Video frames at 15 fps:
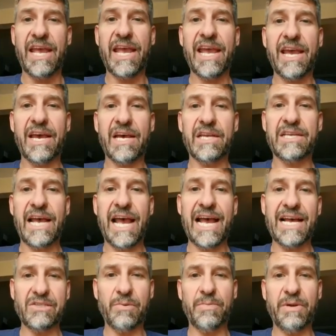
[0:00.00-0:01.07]
And
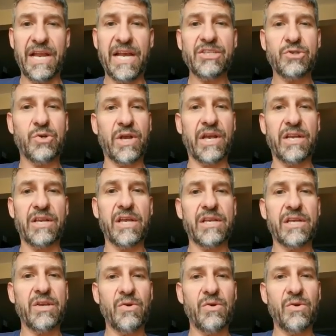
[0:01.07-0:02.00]
as a pedestrian,